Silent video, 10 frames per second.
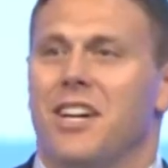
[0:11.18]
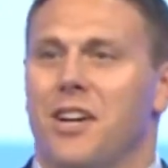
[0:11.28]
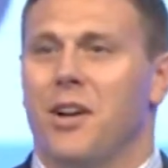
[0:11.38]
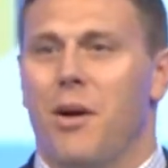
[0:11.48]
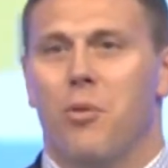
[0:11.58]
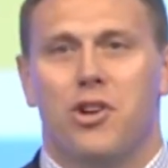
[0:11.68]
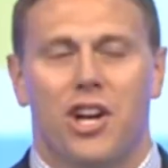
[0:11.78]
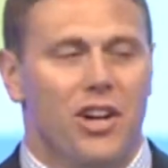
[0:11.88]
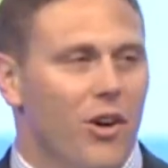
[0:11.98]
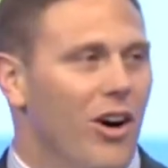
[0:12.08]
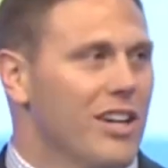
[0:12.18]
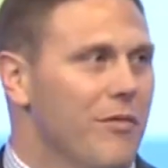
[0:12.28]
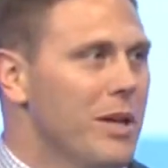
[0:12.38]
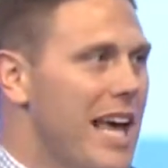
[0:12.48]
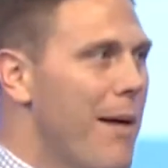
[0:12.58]
I appreciate you all giving
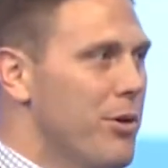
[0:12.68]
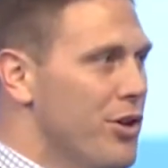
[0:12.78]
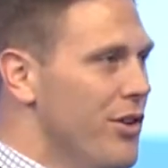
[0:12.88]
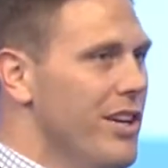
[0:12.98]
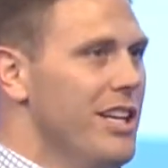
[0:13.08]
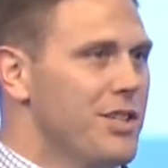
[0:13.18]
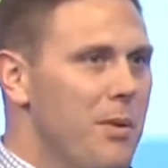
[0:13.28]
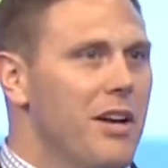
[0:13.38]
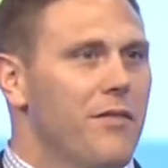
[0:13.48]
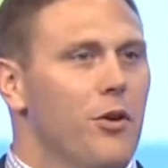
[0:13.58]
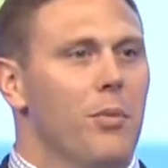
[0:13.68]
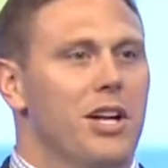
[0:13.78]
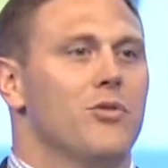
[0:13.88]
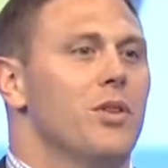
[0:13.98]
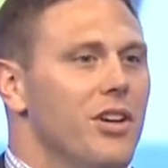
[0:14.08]
me the opportunity to spend a few
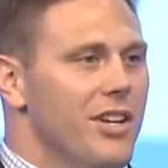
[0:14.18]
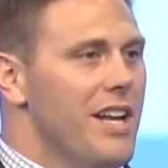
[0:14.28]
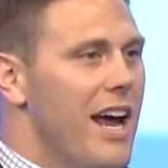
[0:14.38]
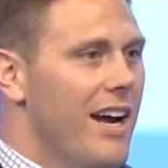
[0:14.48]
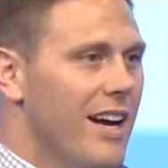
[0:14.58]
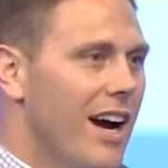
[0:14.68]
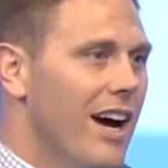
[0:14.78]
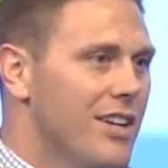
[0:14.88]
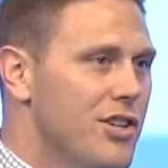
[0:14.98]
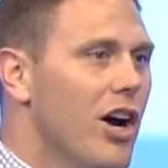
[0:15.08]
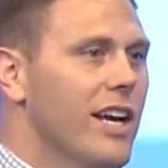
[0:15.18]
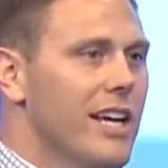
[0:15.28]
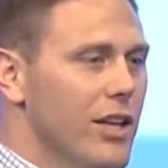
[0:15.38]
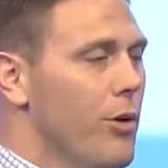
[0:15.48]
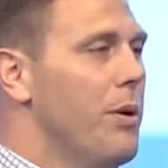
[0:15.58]
minutes with you today talking a
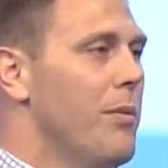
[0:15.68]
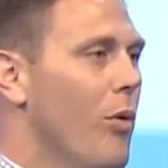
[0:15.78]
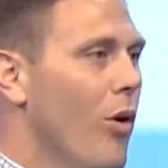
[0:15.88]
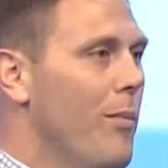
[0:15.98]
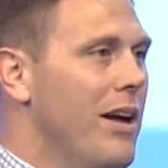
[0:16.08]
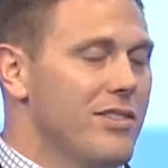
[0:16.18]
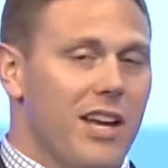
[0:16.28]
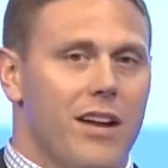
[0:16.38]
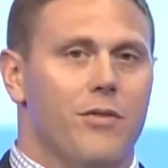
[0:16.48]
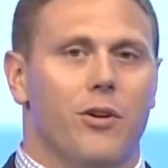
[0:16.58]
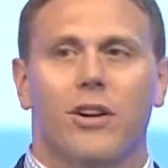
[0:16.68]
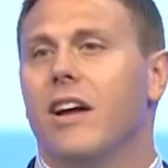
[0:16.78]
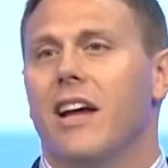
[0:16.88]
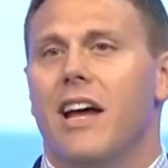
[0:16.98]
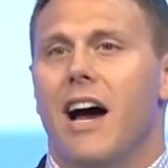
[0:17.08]
little bit more about Sanford
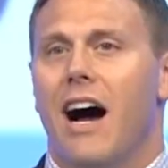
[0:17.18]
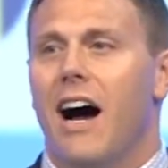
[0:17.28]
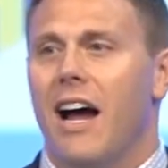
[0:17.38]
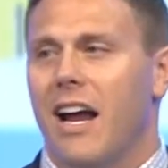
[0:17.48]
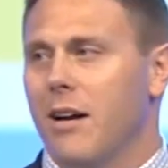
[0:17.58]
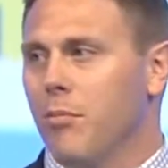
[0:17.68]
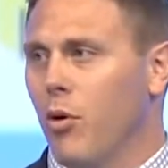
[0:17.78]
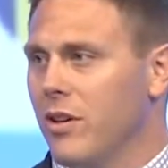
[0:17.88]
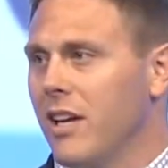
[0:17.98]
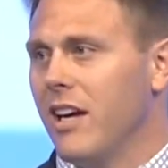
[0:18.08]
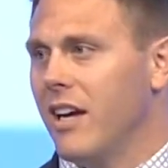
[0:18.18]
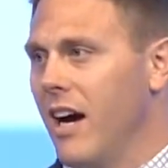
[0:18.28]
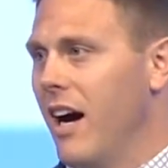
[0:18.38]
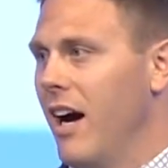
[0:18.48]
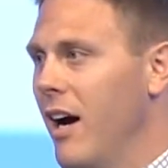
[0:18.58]
and importantly
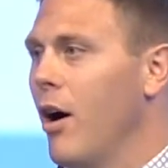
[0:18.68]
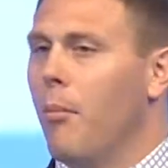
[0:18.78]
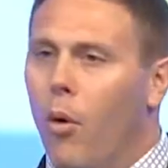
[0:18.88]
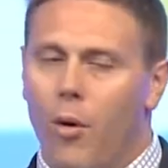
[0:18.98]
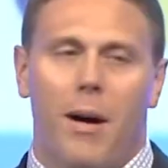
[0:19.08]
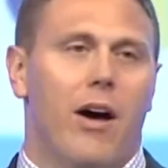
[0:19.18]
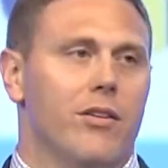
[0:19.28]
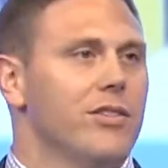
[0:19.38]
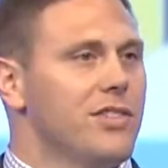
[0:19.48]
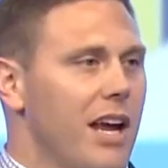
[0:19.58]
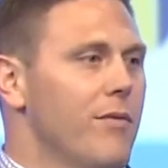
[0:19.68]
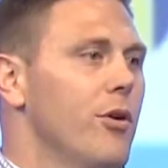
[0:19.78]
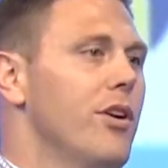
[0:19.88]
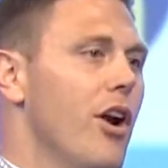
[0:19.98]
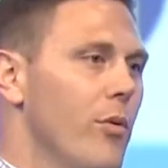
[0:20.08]
more about
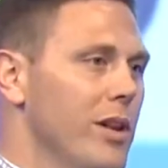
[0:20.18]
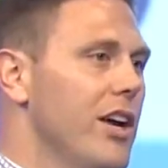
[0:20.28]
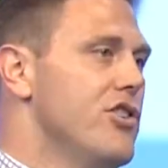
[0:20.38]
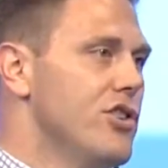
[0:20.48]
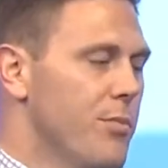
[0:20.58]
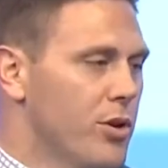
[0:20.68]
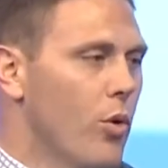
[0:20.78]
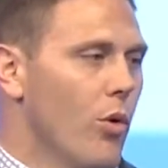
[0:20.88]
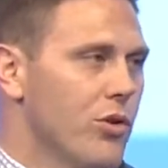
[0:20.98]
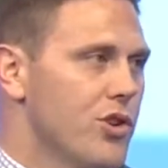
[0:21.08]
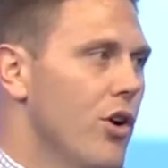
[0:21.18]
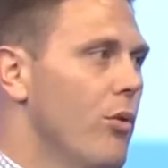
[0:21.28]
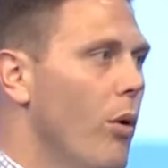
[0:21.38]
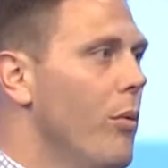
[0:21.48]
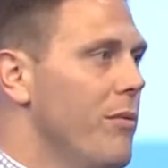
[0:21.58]
Sanford and our relationship with Cornerstone and
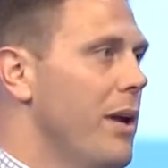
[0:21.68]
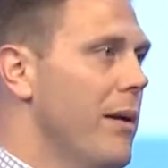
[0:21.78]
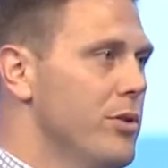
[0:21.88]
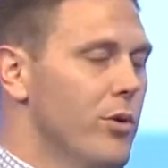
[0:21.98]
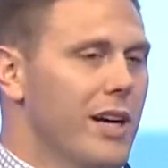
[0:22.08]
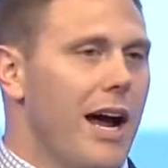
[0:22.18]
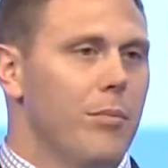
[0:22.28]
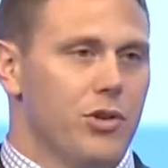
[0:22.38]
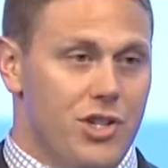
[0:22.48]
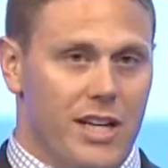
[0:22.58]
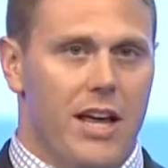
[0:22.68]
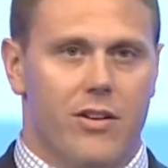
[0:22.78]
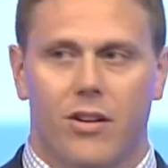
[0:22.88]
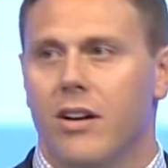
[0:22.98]
what we've been able to accomplish together.